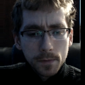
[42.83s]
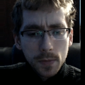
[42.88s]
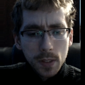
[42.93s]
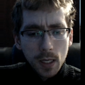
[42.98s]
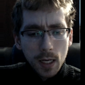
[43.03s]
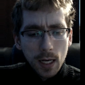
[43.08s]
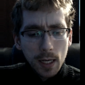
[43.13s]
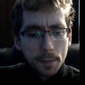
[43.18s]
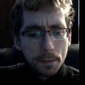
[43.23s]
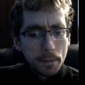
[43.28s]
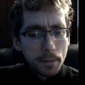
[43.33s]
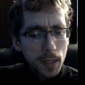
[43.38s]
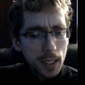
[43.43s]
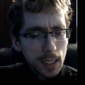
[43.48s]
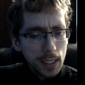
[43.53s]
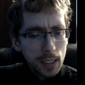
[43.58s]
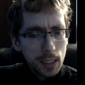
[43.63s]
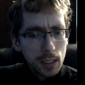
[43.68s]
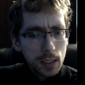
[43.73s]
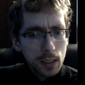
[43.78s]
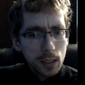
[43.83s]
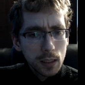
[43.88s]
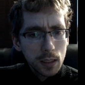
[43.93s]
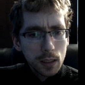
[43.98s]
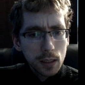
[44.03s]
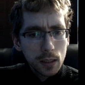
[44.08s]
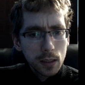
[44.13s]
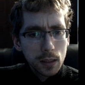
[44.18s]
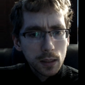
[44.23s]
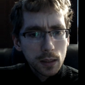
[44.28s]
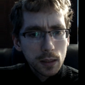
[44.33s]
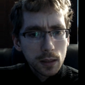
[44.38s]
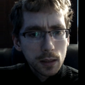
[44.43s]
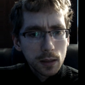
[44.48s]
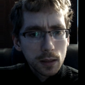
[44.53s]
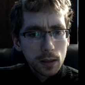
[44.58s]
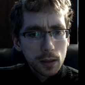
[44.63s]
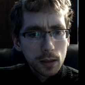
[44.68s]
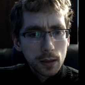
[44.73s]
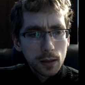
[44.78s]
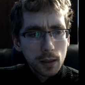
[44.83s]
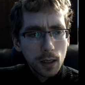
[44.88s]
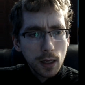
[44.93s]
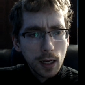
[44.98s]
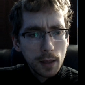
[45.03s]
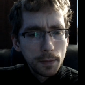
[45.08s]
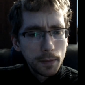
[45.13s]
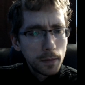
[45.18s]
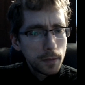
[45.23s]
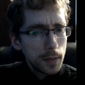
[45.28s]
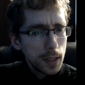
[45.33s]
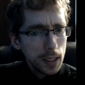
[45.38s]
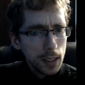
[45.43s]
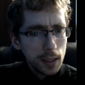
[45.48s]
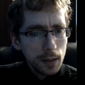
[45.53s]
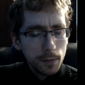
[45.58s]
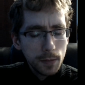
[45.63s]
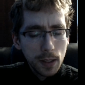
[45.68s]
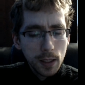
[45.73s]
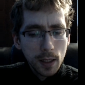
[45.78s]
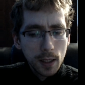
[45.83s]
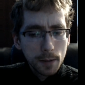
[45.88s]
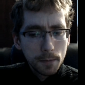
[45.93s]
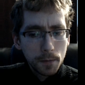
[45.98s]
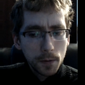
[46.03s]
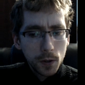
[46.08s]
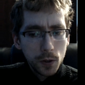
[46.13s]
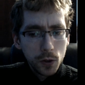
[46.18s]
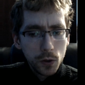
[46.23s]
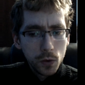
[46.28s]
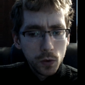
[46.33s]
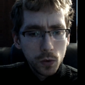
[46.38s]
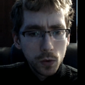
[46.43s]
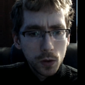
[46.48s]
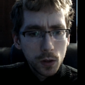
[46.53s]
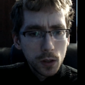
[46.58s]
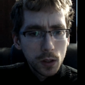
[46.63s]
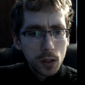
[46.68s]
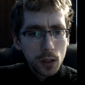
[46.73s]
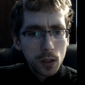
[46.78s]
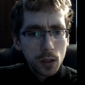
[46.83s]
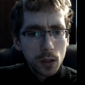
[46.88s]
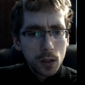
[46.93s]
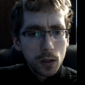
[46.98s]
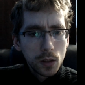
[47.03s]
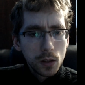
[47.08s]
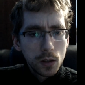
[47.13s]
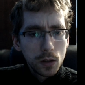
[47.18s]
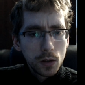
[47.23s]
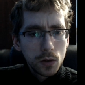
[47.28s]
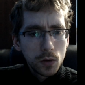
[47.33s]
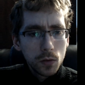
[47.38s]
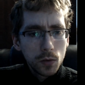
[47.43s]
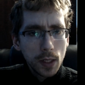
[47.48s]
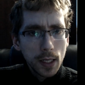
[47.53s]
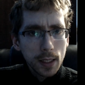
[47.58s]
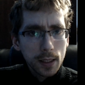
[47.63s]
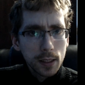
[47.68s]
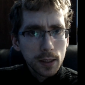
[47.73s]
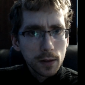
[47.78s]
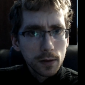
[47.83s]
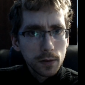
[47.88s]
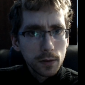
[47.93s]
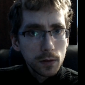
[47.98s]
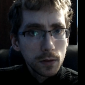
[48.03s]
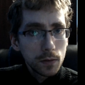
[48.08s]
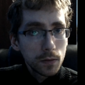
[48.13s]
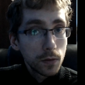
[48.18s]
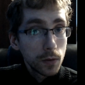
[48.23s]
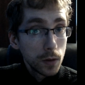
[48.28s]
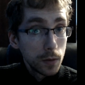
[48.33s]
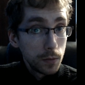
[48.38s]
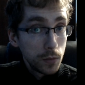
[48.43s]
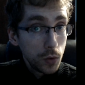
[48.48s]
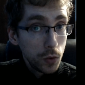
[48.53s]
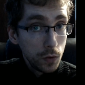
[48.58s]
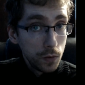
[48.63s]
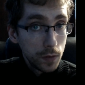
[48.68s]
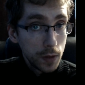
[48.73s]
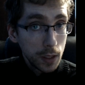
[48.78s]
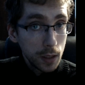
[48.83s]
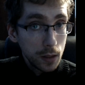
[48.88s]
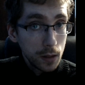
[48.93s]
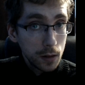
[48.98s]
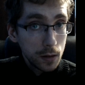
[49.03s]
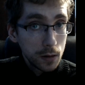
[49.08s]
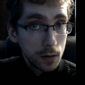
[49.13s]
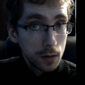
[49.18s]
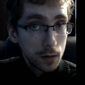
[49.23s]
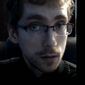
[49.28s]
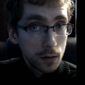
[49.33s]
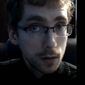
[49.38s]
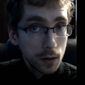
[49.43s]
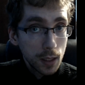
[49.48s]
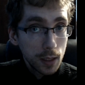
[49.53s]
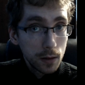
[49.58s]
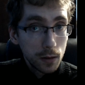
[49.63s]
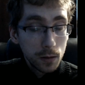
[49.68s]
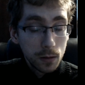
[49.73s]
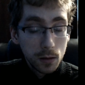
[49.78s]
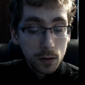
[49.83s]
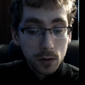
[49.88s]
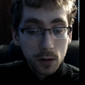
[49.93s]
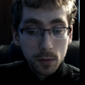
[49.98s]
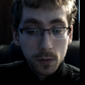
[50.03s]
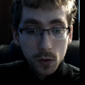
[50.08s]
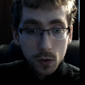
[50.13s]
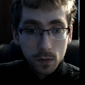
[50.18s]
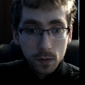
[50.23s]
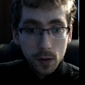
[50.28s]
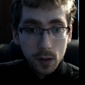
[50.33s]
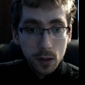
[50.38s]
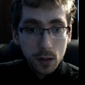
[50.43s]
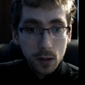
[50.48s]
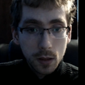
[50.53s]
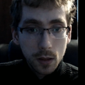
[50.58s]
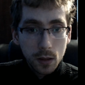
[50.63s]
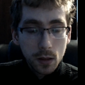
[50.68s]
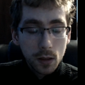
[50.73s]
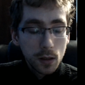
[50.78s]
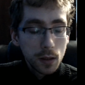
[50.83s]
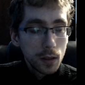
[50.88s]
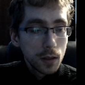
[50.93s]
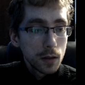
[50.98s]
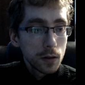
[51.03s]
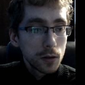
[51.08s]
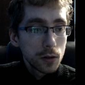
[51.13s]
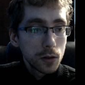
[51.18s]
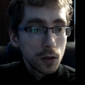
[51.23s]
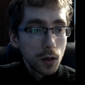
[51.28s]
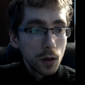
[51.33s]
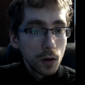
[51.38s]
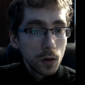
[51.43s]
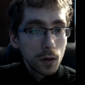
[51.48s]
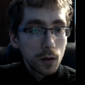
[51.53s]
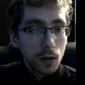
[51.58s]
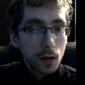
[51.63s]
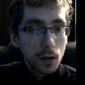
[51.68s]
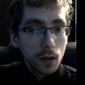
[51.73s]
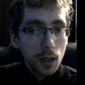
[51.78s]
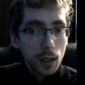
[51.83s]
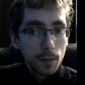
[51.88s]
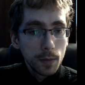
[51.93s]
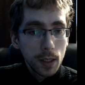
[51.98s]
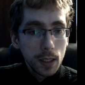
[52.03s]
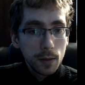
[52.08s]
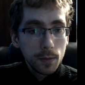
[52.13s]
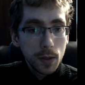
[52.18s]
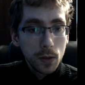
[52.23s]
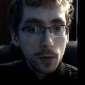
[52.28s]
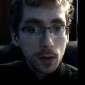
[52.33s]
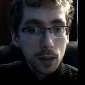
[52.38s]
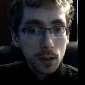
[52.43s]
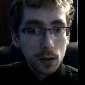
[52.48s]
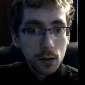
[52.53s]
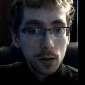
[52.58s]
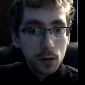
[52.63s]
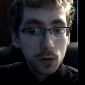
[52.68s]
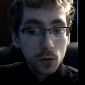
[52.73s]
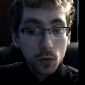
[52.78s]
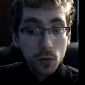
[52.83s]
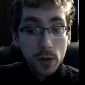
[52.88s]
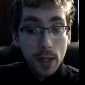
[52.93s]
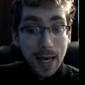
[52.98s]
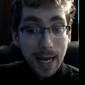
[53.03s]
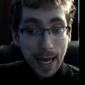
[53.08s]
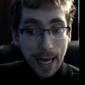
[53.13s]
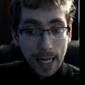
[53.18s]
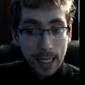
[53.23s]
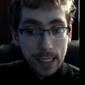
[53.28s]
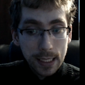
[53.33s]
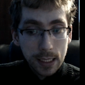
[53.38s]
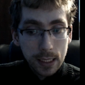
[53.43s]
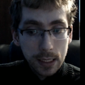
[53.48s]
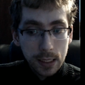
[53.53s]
I might I might be up to reacting for the movie. I heard there's a movie, so I might be willing to do that